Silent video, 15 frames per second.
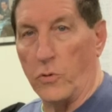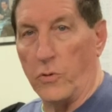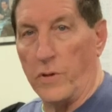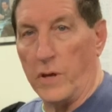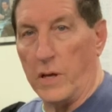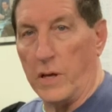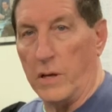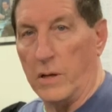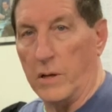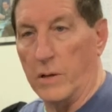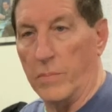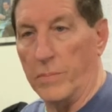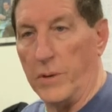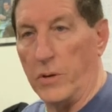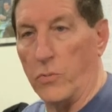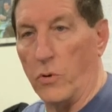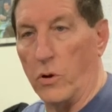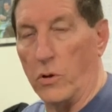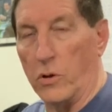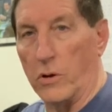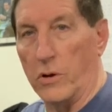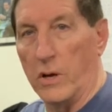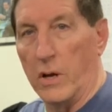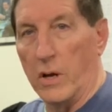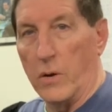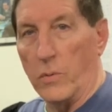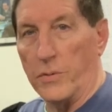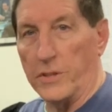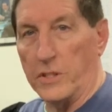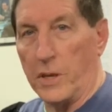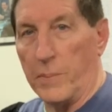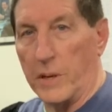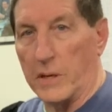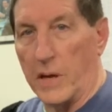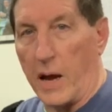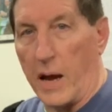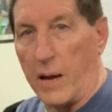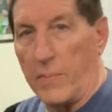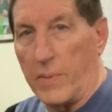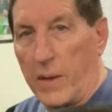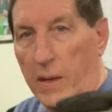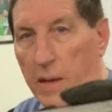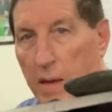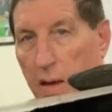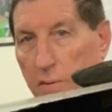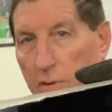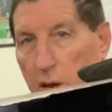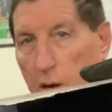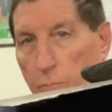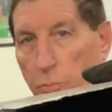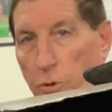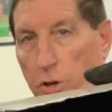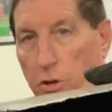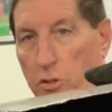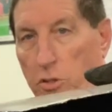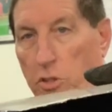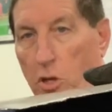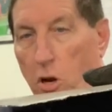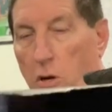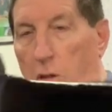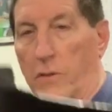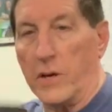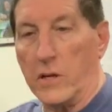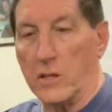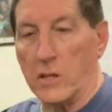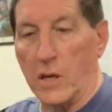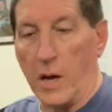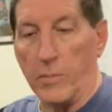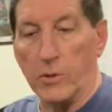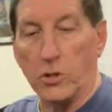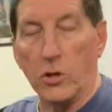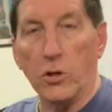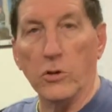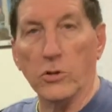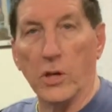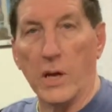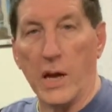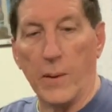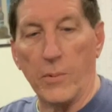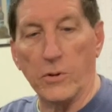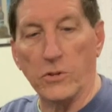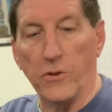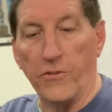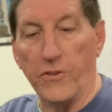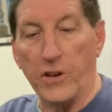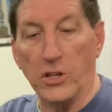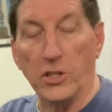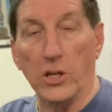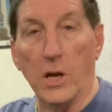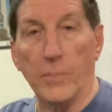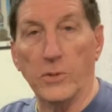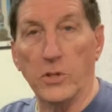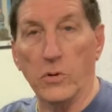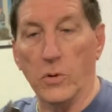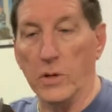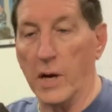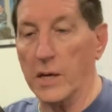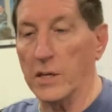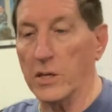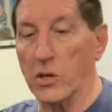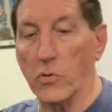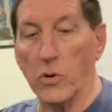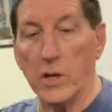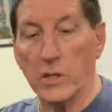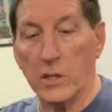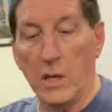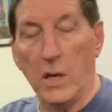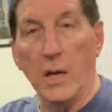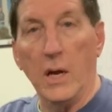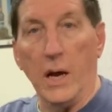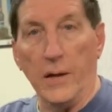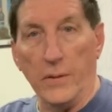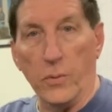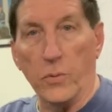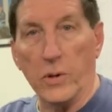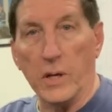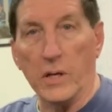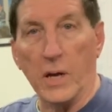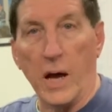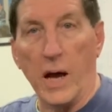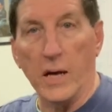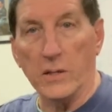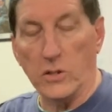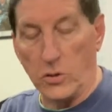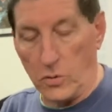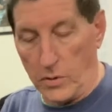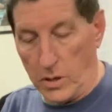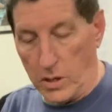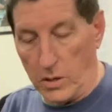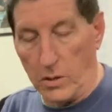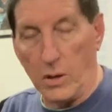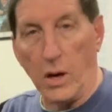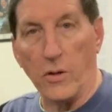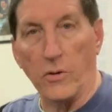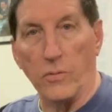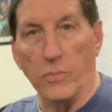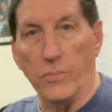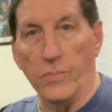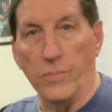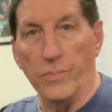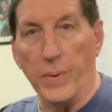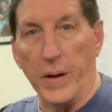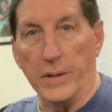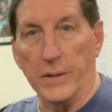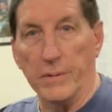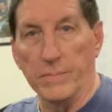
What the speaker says: the bead roller with the tipping die, I've got a pretty good start on this. I'm just going to use a hammer to finish it up to a 90 degrees, and then we'll get on to the other bend.